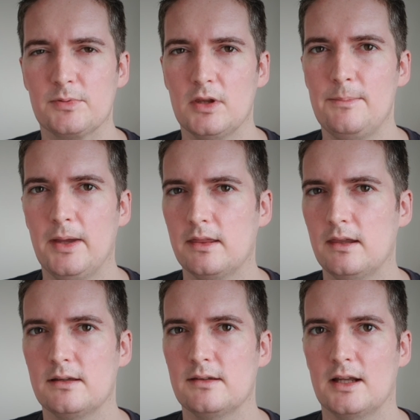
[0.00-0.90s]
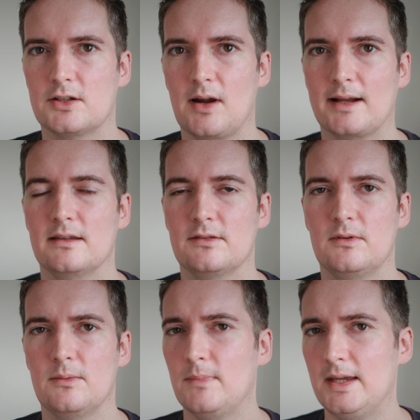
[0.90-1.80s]
that was one of the big things that attracted
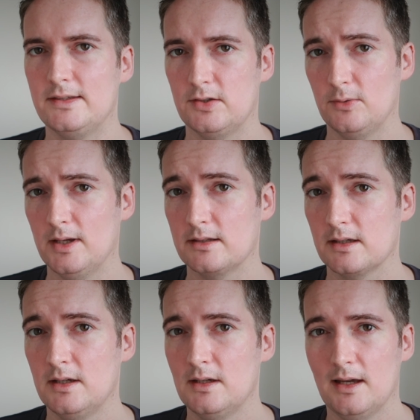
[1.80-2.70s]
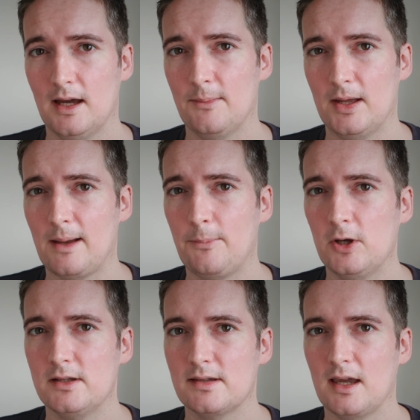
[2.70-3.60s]
me to it. Um, at that
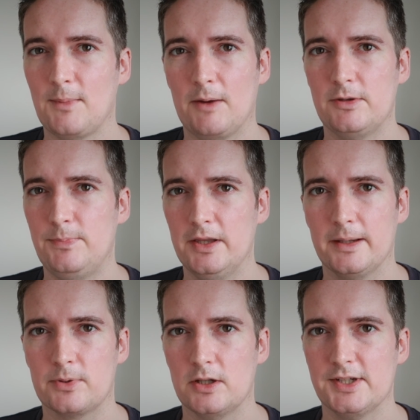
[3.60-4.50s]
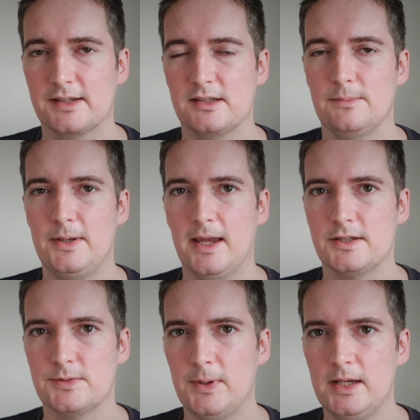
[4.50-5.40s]
point in time, I was building projects in P
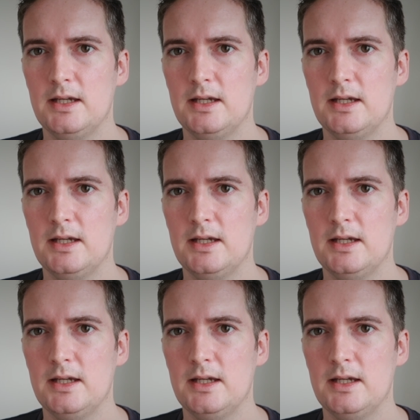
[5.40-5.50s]
H